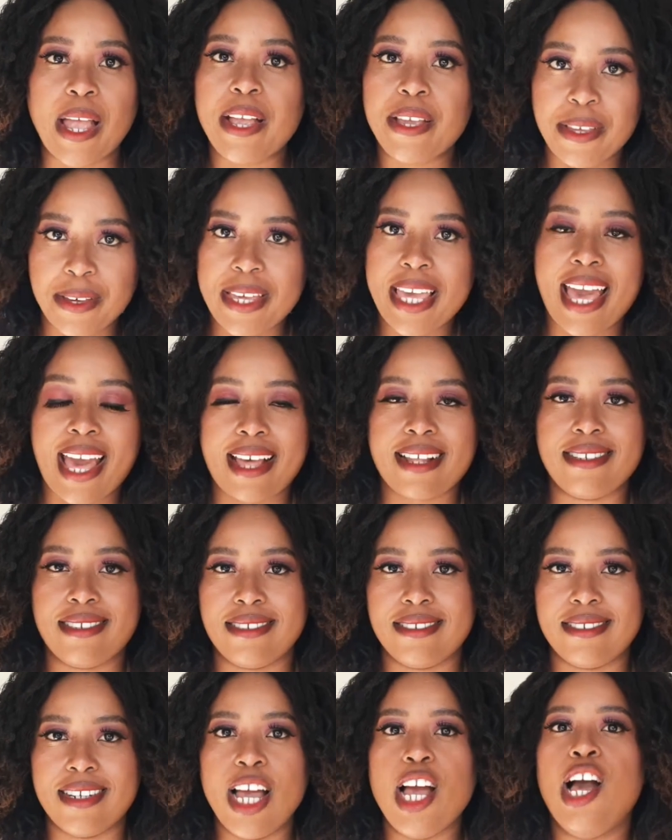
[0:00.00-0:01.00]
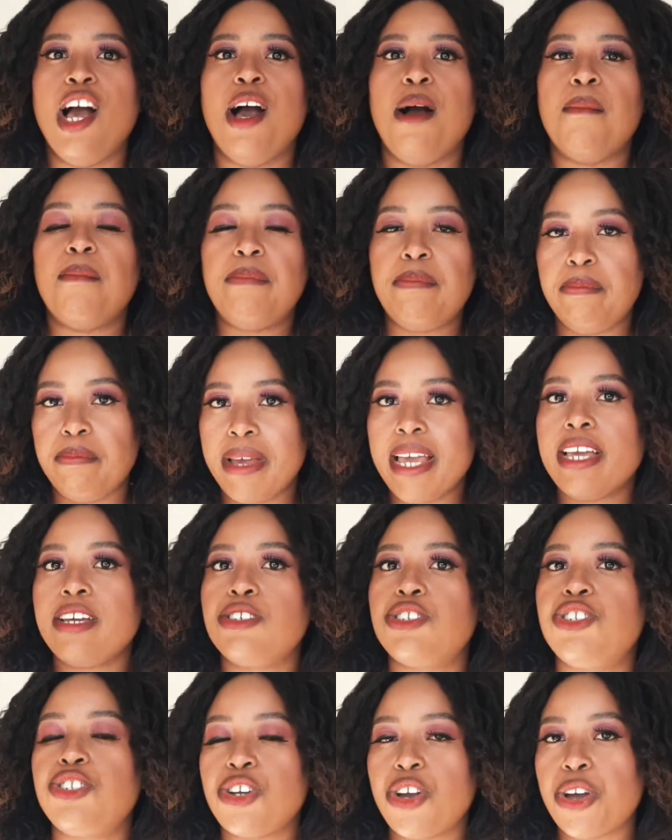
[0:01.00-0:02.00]
you can.
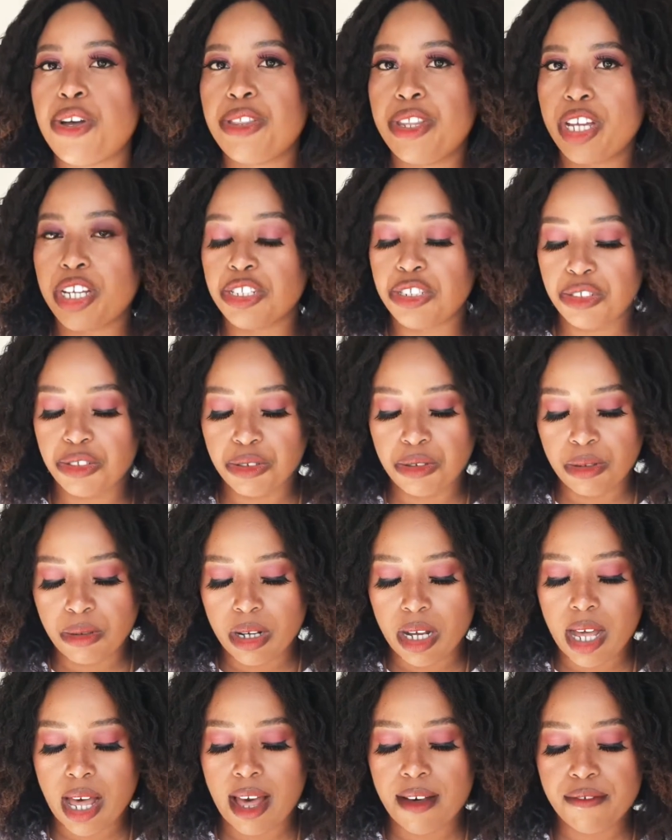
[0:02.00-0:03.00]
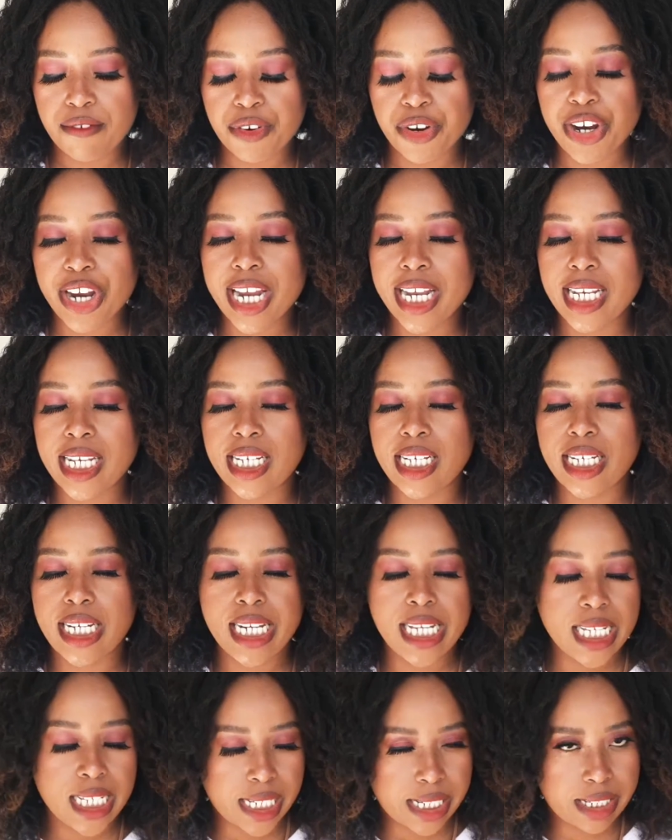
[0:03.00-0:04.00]
Make sure that you cover at
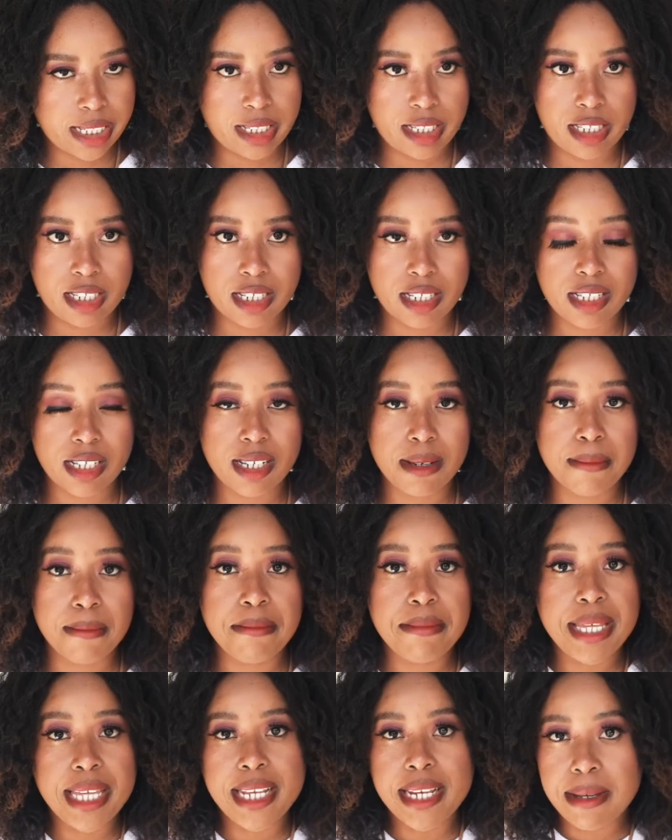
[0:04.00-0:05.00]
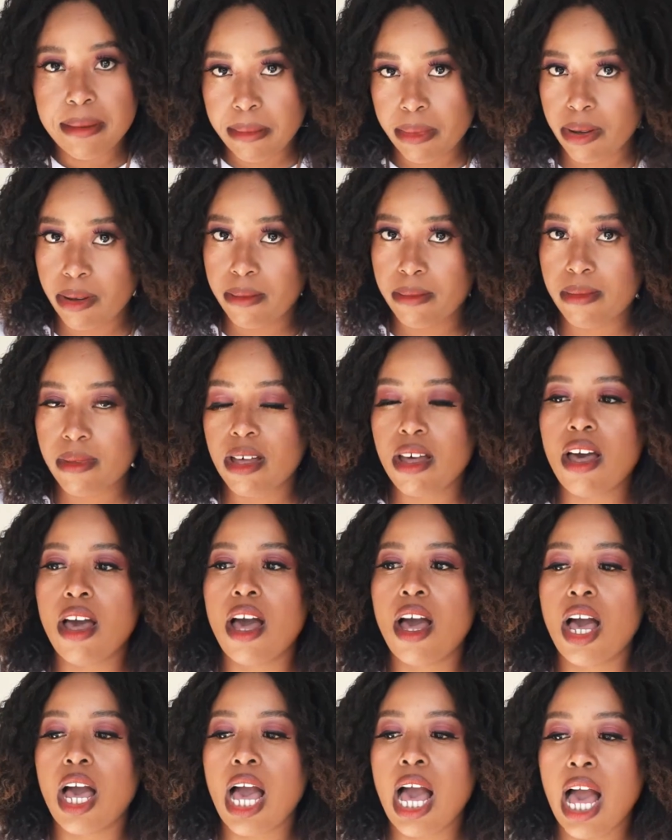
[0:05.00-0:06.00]
least minimum
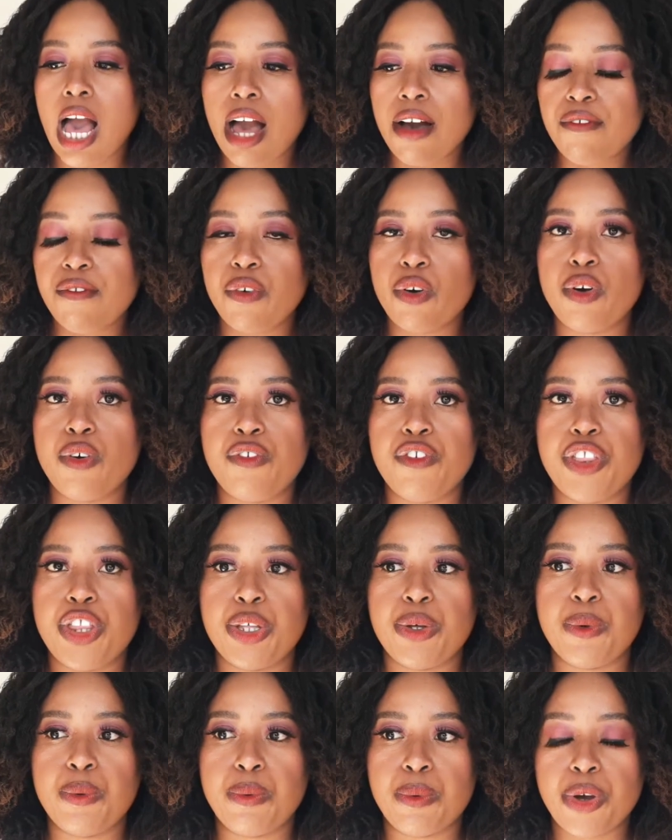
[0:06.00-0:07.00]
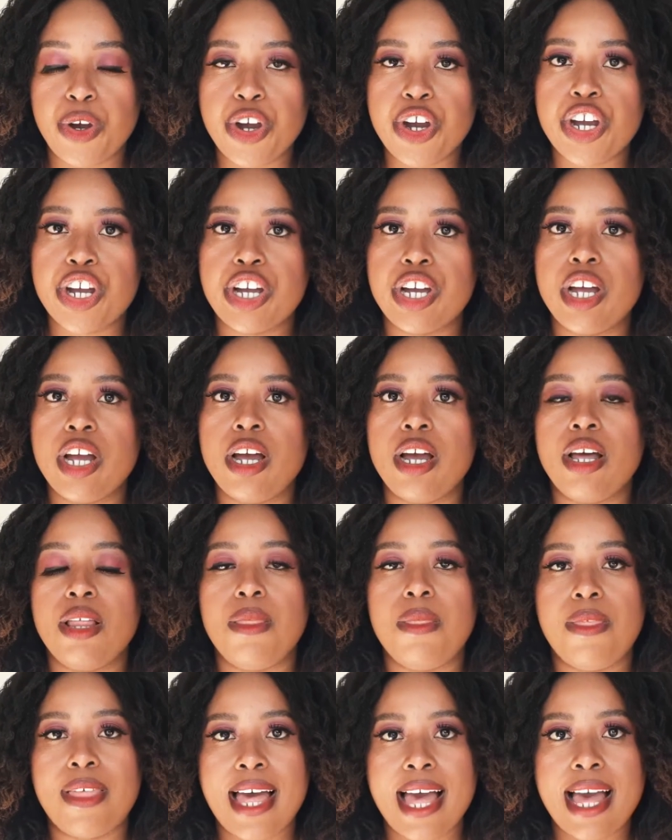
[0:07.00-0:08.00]
half of the work
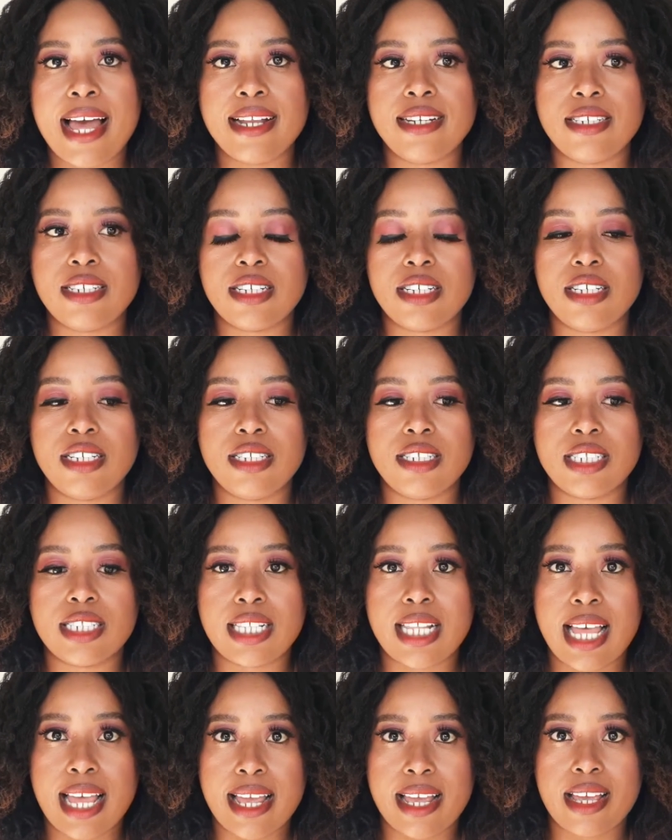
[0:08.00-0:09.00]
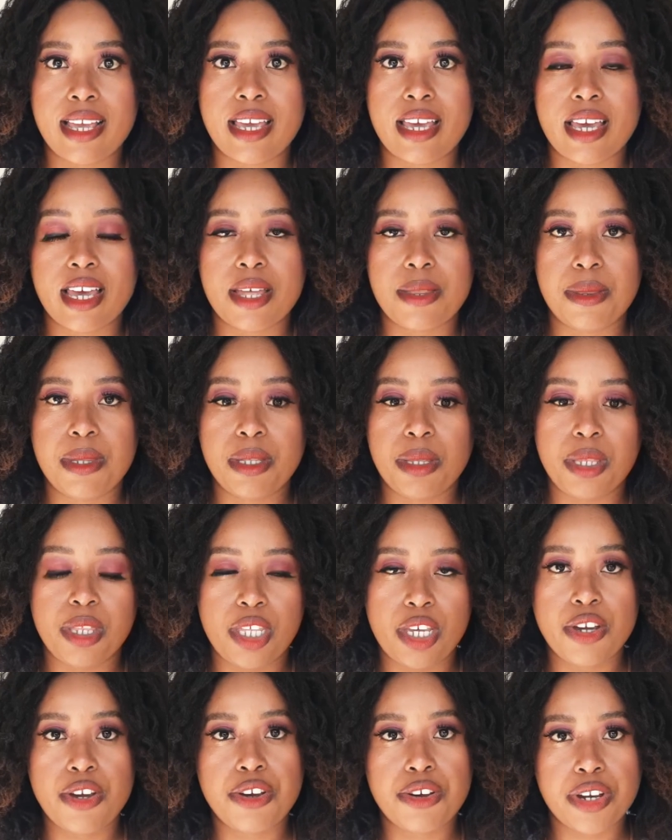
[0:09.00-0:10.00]
that is like the
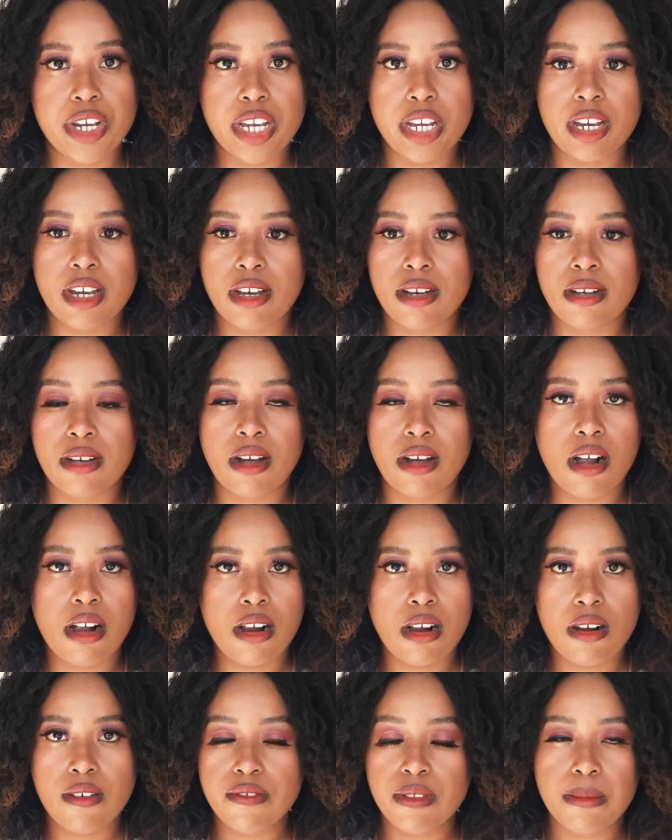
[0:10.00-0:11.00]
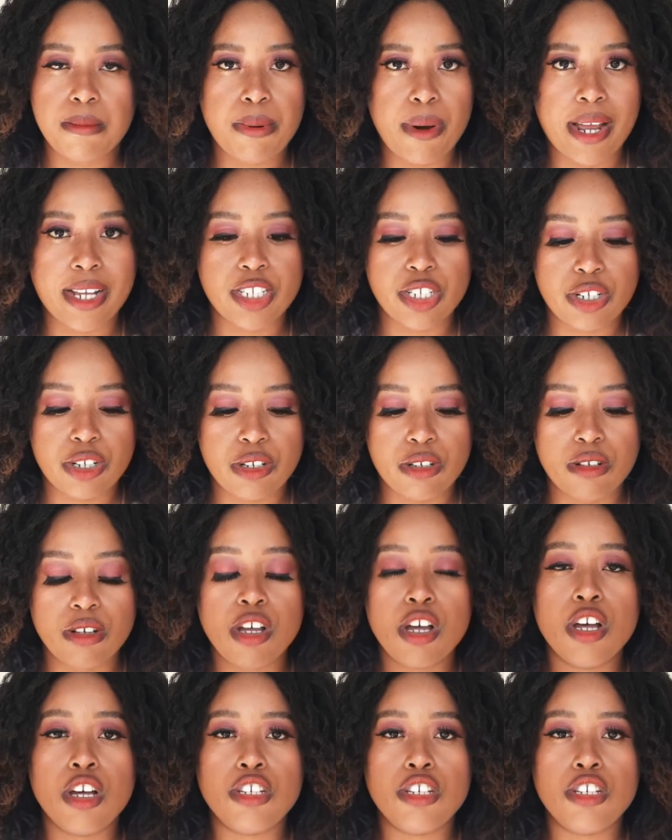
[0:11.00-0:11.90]
theory of the practical.